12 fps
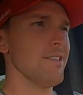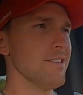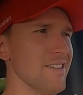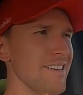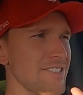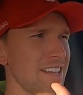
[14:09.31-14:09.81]

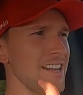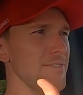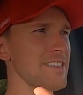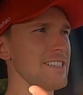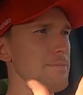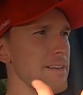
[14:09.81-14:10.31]
I was kind
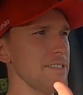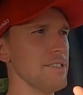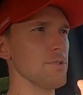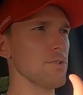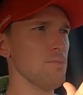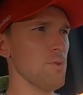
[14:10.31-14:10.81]
of
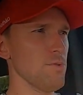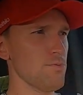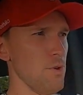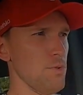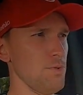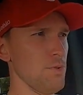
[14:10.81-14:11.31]
expecting a little more
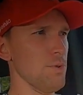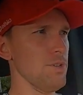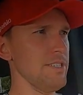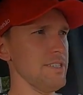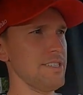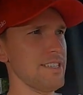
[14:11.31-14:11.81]
road
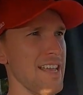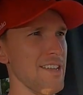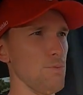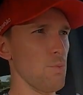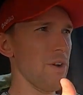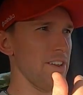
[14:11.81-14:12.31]
noise
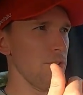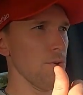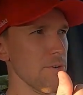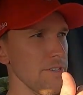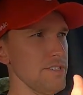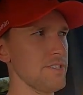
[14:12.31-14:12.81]
and wind
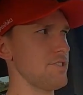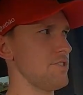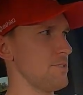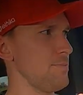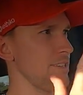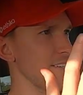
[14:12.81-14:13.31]
noise,
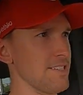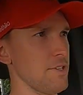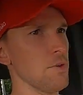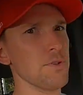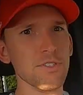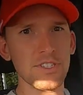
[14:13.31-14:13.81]
just because I
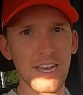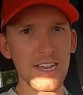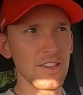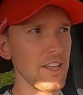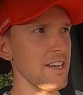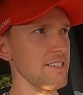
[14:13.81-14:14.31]
know there's not
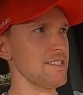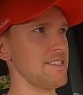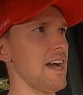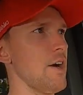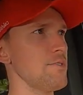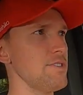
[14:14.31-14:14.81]
a lot of
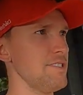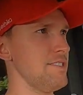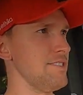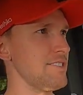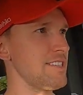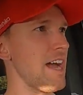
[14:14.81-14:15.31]

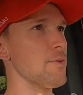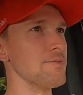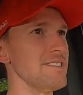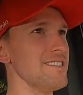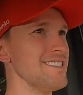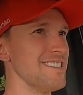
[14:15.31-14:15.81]

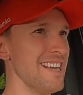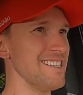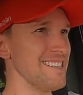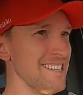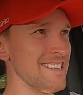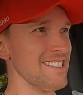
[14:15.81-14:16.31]
sound
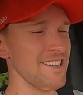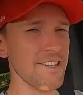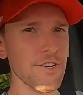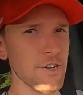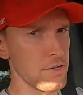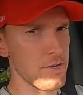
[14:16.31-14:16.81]
deadening in
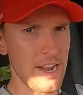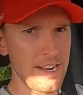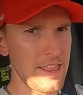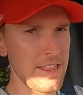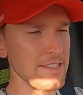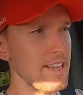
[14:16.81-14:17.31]
here or
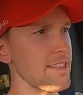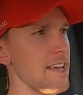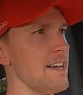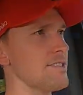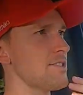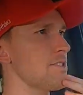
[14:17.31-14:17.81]
anything like
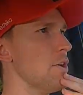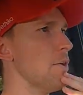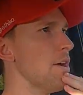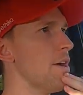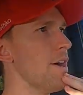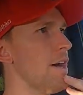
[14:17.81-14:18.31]
that. So
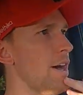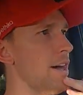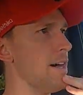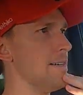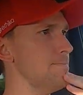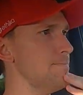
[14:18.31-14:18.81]

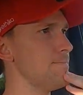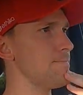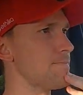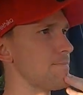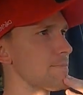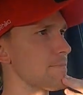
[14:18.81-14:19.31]

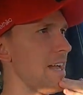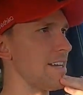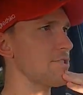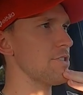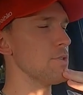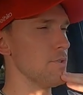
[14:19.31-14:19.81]

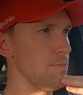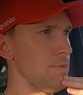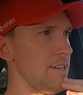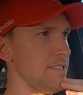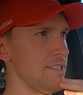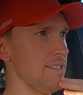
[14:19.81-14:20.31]
actually a little
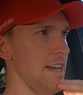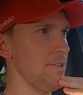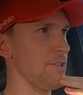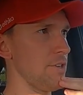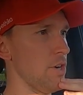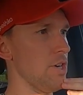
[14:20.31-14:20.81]
impressed in
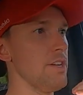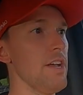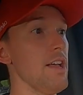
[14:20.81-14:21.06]
that regard.